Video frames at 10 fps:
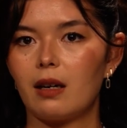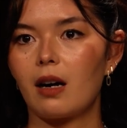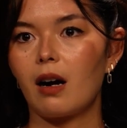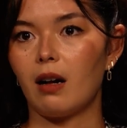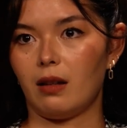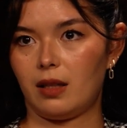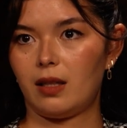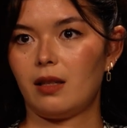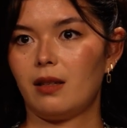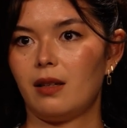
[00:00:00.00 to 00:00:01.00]

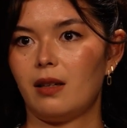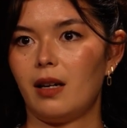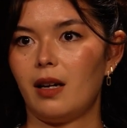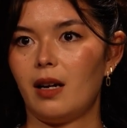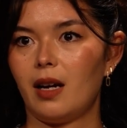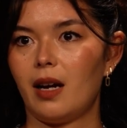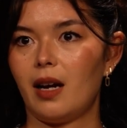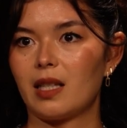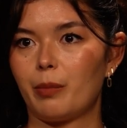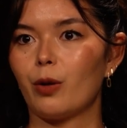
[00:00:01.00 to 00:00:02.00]
cult
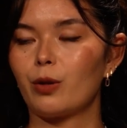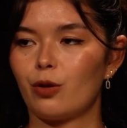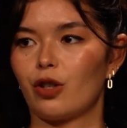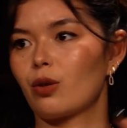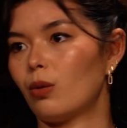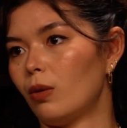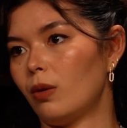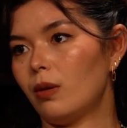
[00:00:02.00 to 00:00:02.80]
as opposed to just cool?